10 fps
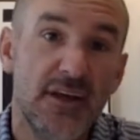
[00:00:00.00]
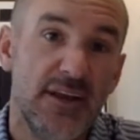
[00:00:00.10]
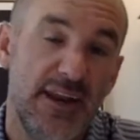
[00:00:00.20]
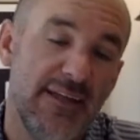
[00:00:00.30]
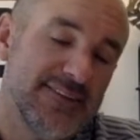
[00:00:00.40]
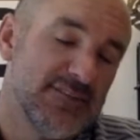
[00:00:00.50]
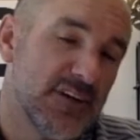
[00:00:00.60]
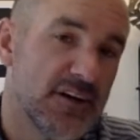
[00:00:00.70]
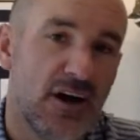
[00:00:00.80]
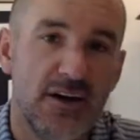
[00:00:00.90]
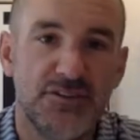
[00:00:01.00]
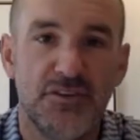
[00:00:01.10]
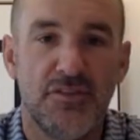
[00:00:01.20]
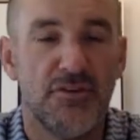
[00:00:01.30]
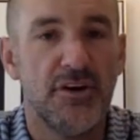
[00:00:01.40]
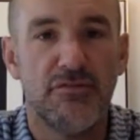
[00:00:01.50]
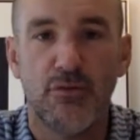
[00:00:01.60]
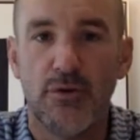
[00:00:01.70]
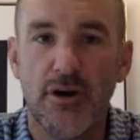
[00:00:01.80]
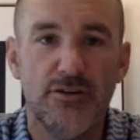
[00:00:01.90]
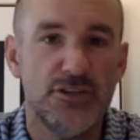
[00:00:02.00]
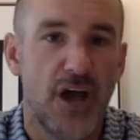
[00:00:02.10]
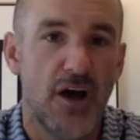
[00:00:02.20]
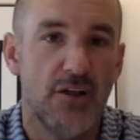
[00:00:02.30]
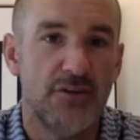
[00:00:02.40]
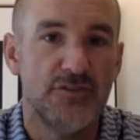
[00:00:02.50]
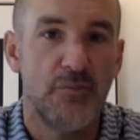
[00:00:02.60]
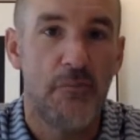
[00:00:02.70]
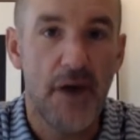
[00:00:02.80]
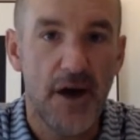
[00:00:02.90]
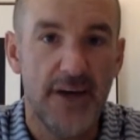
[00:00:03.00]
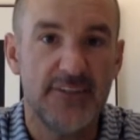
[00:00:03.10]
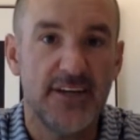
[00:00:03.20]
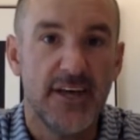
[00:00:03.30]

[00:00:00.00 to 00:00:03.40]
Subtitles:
Now going to cost you $300 or $400, but